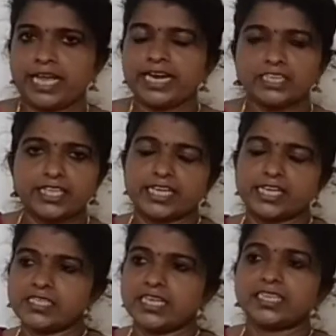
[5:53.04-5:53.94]
In
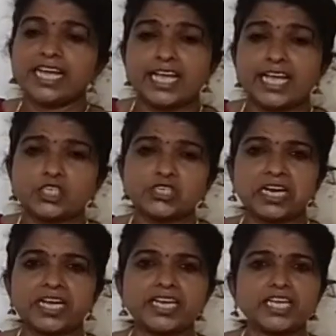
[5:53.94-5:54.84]
this, the S
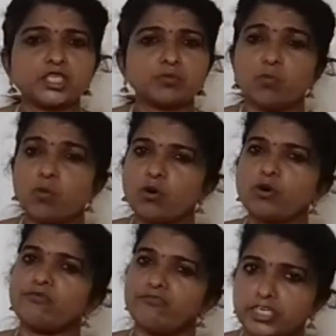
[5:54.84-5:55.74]
strain is
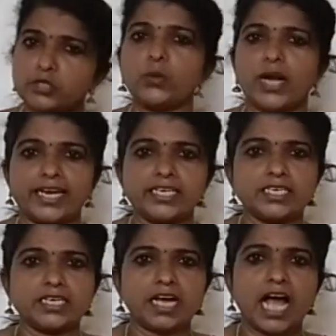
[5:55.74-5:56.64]
more
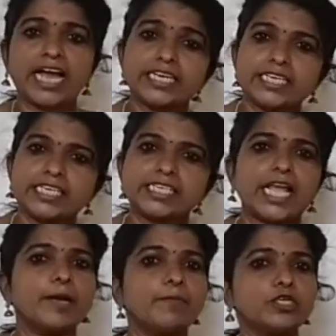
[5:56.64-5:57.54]
virulent and it is
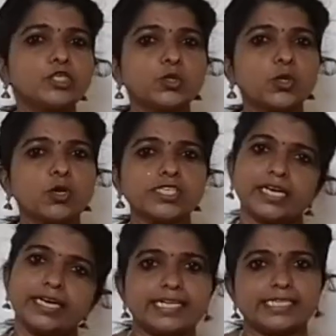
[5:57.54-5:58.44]
able to cause
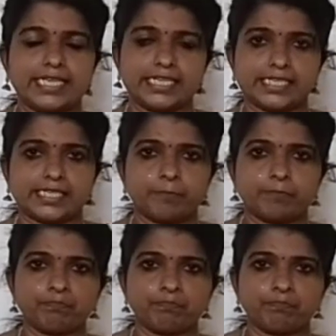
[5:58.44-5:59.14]
disease.